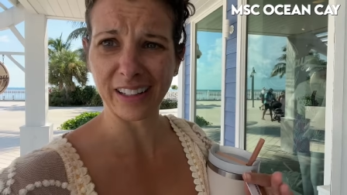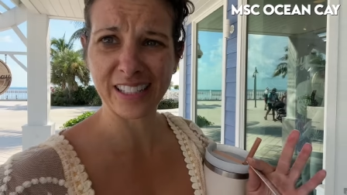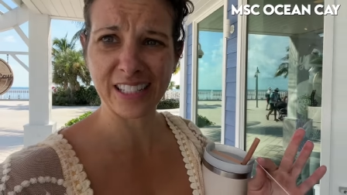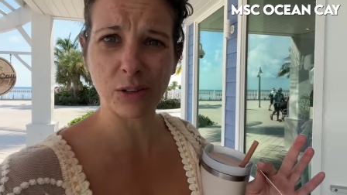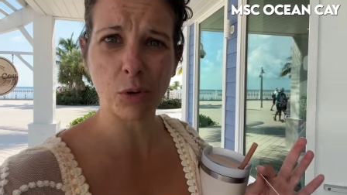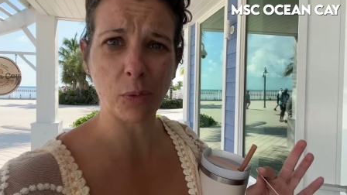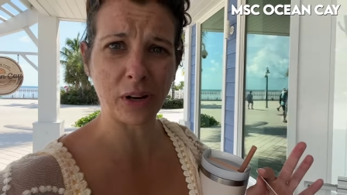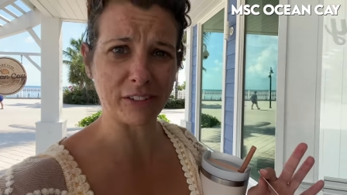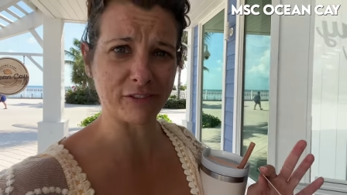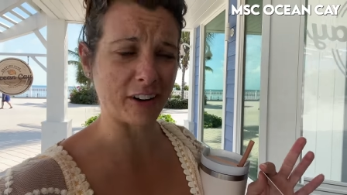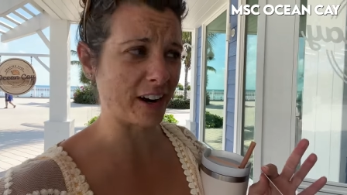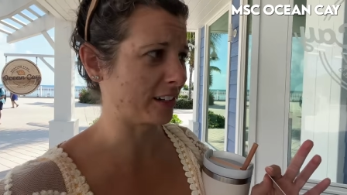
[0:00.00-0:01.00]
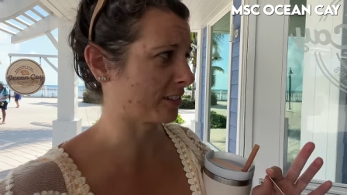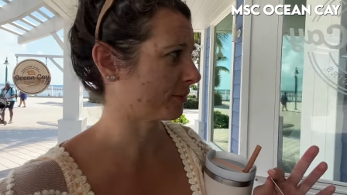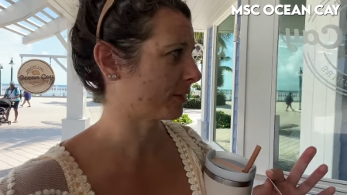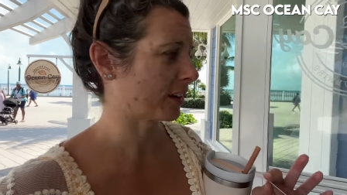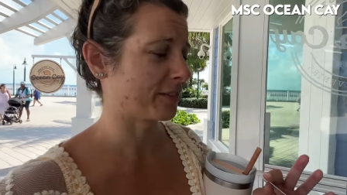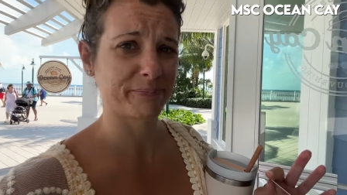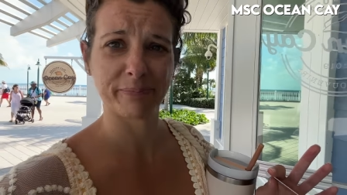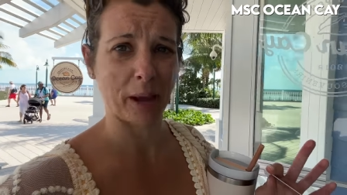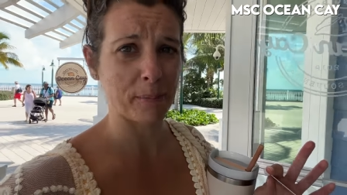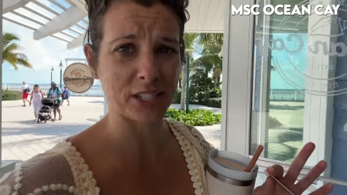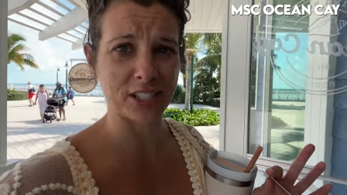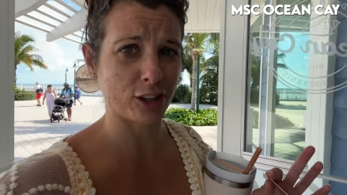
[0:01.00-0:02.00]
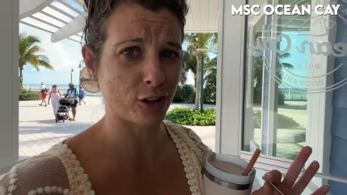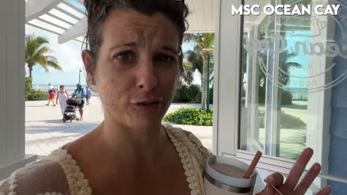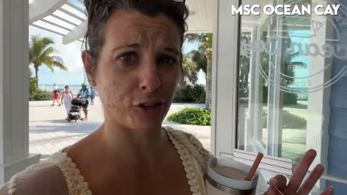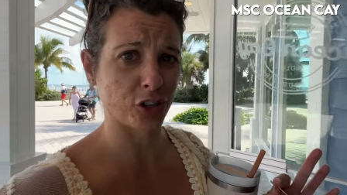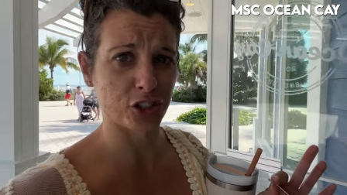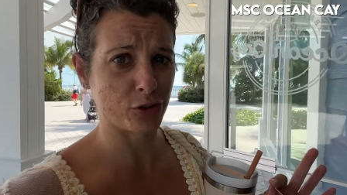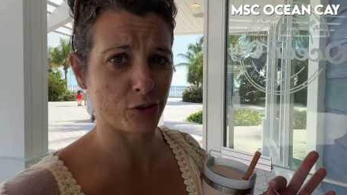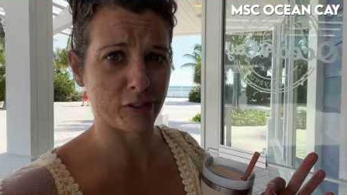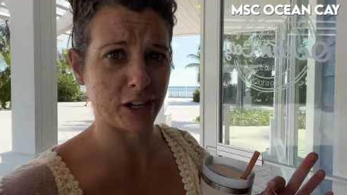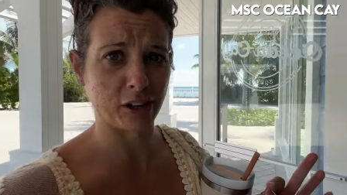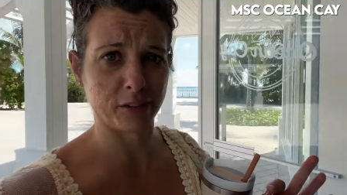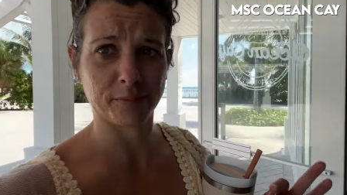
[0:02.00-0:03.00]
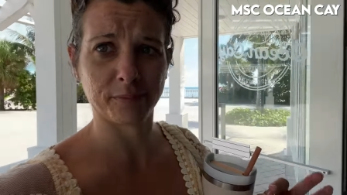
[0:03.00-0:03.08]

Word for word: Let's see what we can find. I'm a sucker for a good souvenir.